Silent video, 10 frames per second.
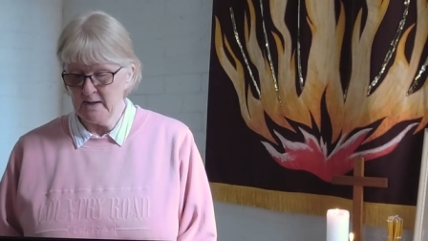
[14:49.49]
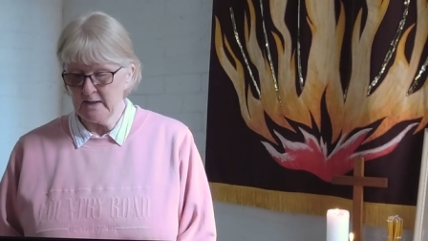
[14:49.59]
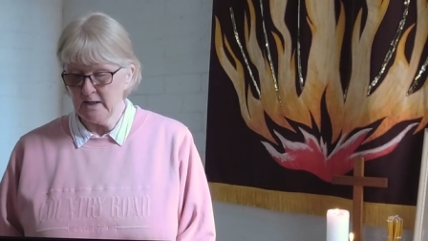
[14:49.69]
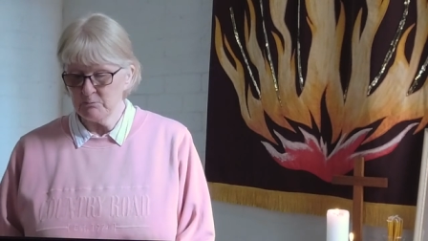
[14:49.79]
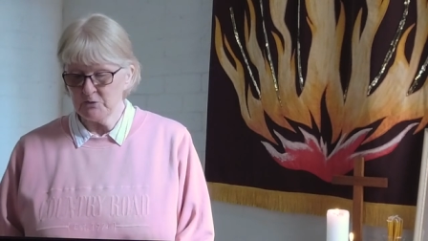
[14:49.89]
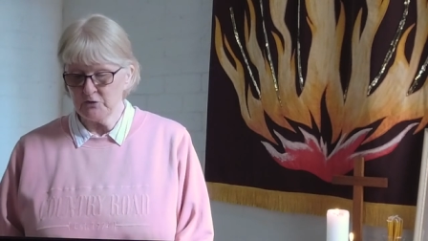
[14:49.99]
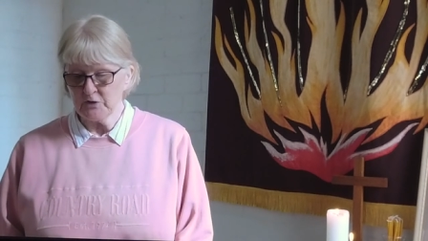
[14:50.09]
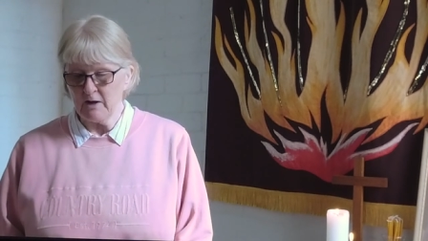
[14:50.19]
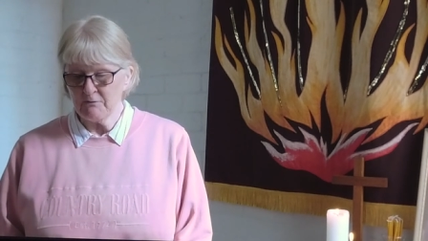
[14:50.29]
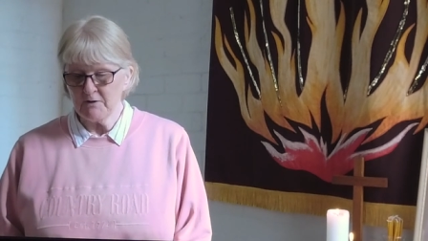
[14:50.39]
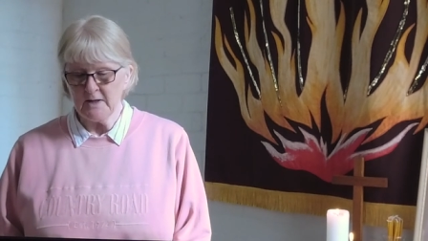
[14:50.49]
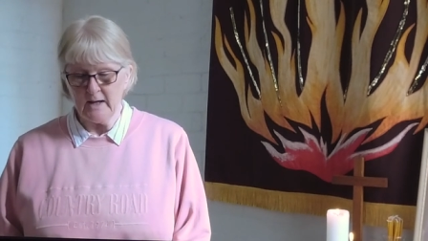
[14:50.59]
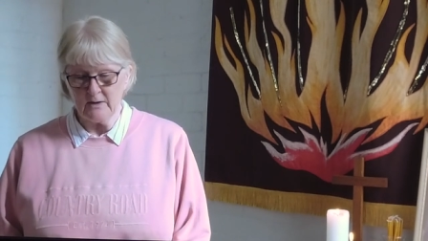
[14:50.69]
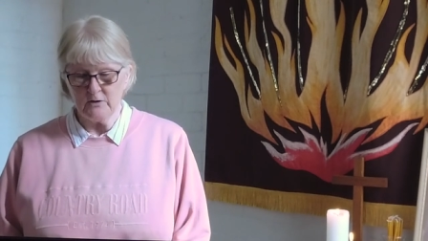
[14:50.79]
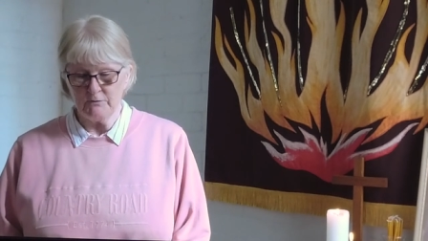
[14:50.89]
keep discovering
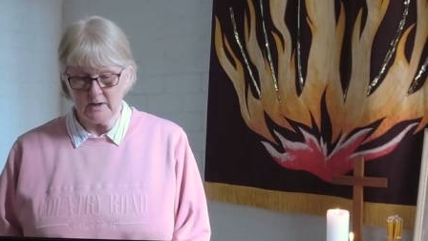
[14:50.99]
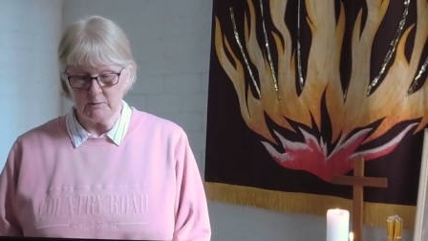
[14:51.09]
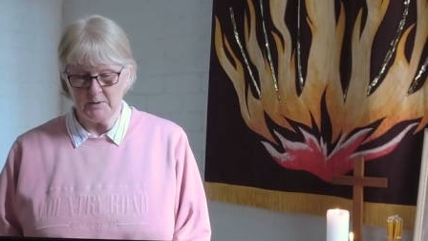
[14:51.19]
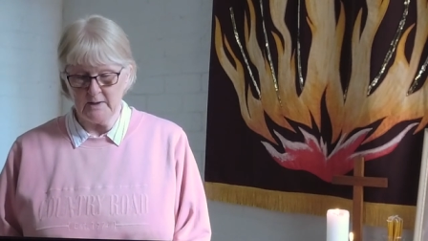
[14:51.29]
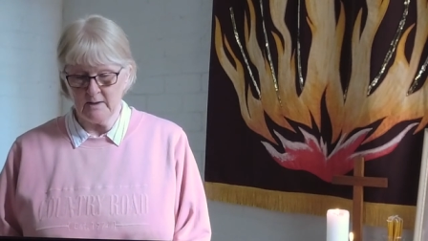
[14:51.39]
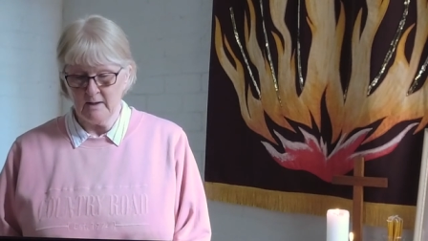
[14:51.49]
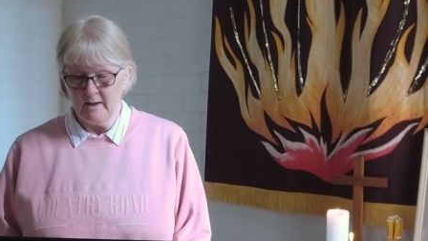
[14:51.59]
and developing